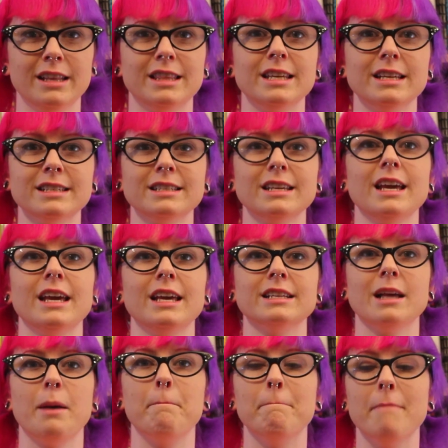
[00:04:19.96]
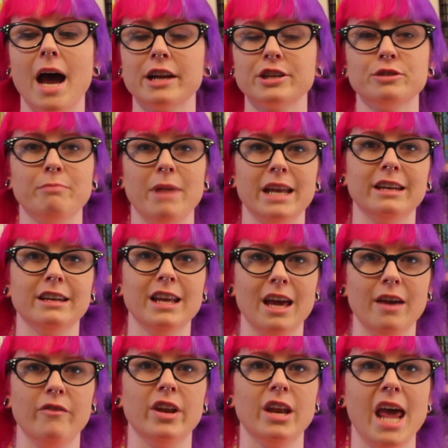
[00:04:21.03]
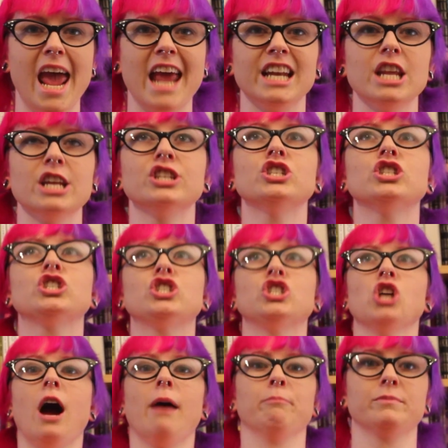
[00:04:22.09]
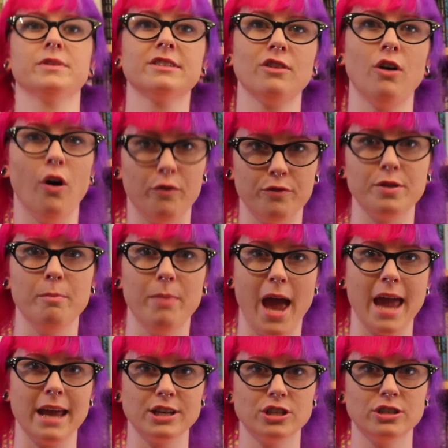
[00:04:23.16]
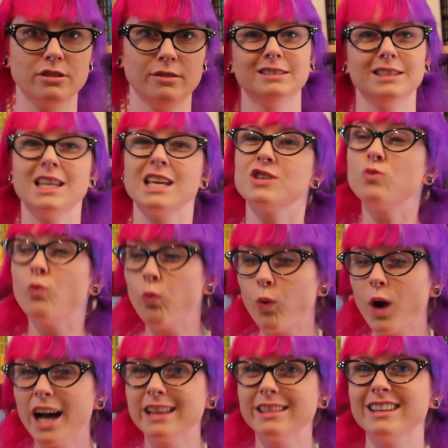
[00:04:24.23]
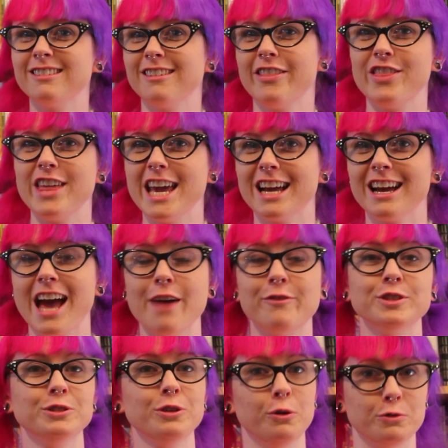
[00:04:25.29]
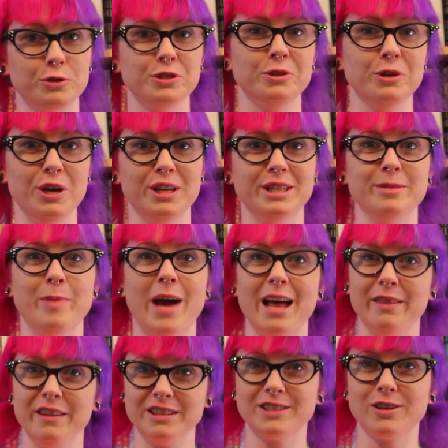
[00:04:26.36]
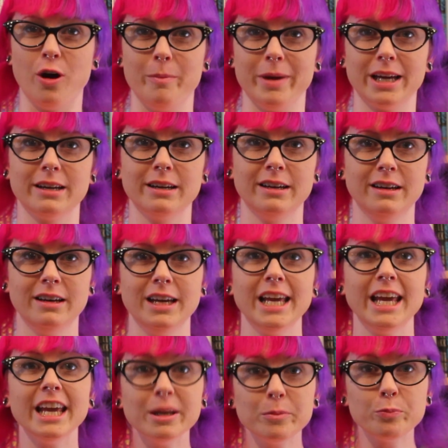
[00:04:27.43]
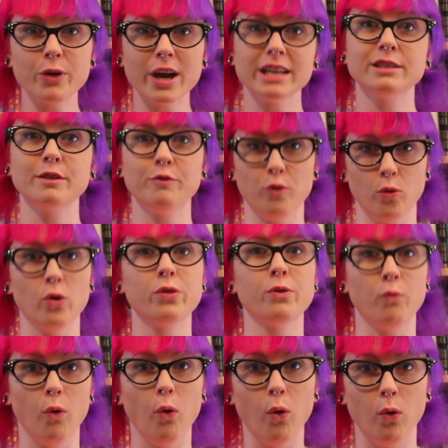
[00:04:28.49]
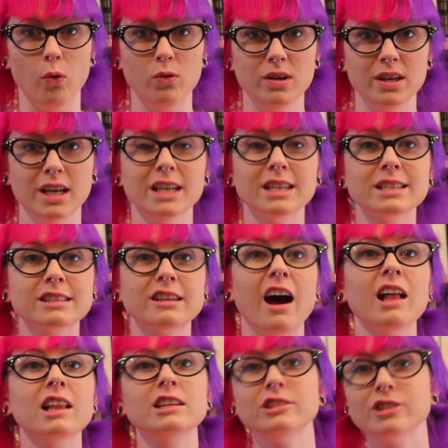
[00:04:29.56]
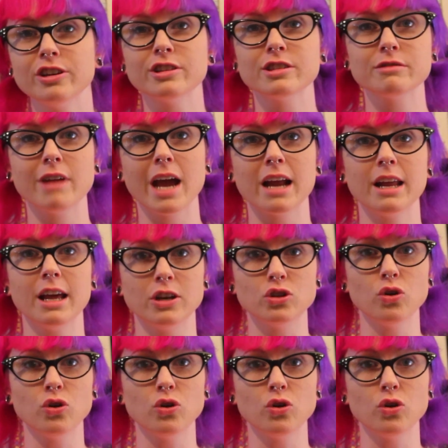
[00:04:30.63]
this is a match made in heaven and it jumps off the page. There's one little thing I haven't told you nerds about this comic. It breaks a fourth wall. Scarlet turns around and